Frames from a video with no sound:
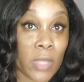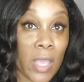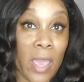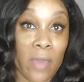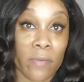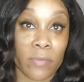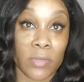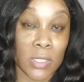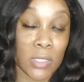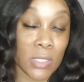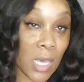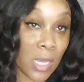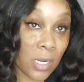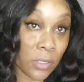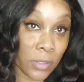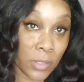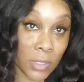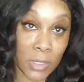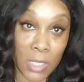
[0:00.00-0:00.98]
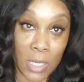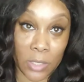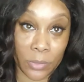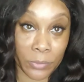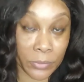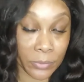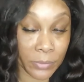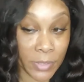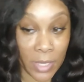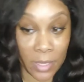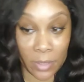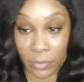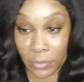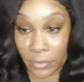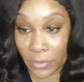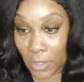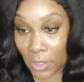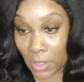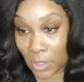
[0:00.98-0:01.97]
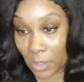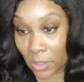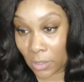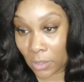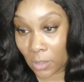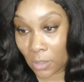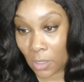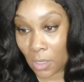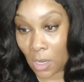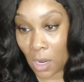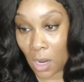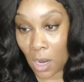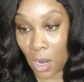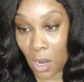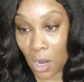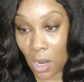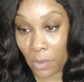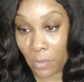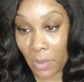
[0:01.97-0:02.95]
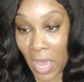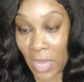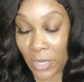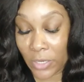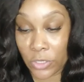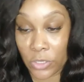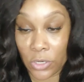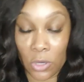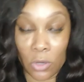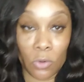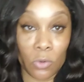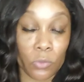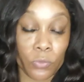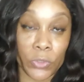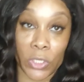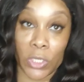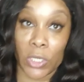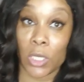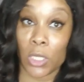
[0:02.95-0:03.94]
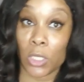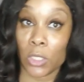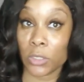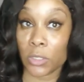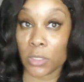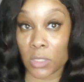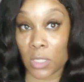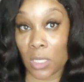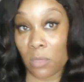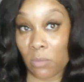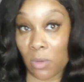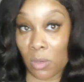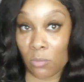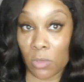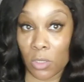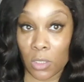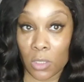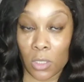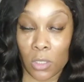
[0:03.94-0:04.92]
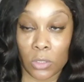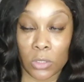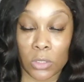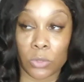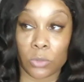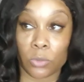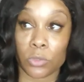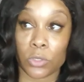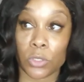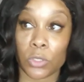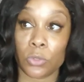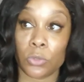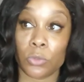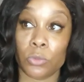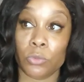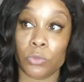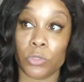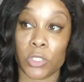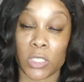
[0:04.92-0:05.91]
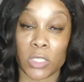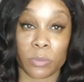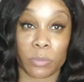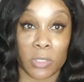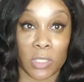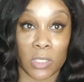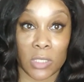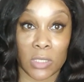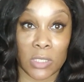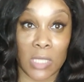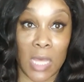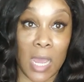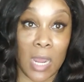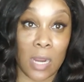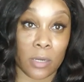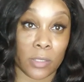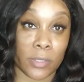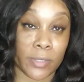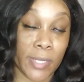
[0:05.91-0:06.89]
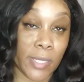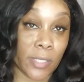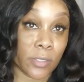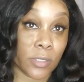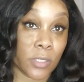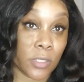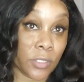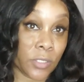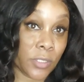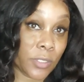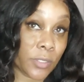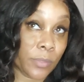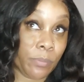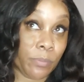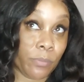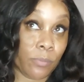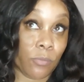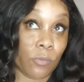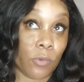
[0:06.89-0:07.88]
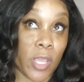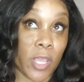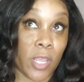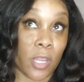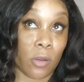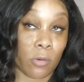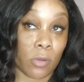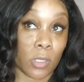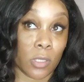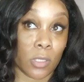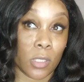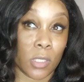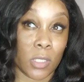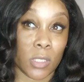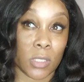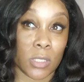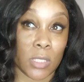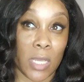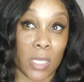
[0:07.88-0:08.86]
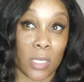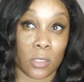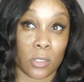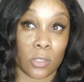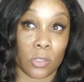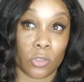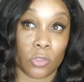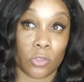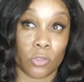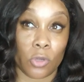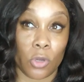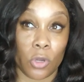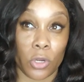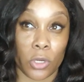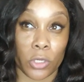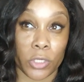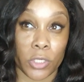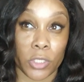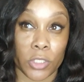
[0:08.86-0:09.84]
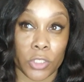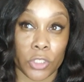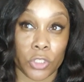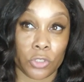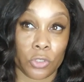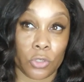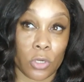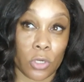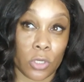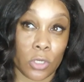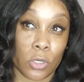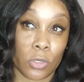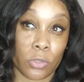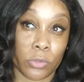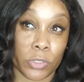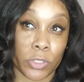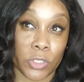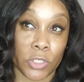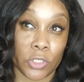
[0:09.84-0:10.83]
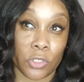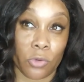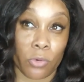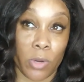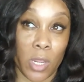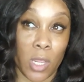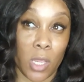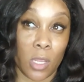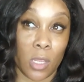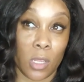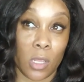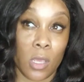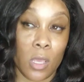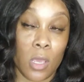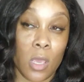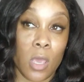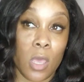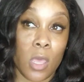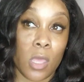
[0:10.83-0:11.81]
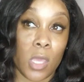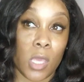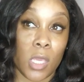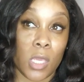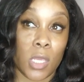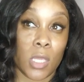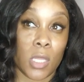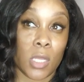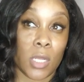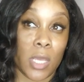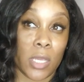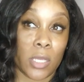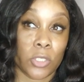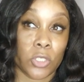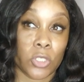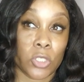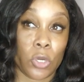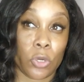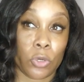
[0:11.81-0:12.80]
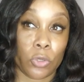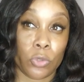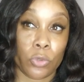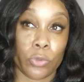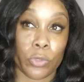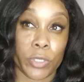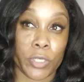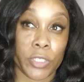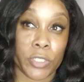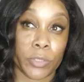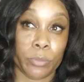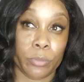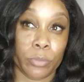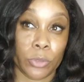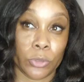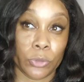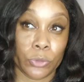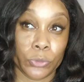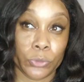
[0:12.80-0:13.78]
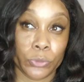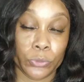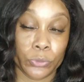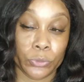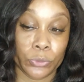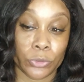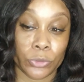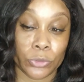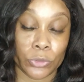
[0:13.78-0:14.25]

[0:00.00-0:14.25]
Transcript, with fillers: Haven't decided on a dining room table yet. Um, I know the color scheme I want to go to just because our downstairs area is like a darkish charcoalish gray and like a turquoise blue.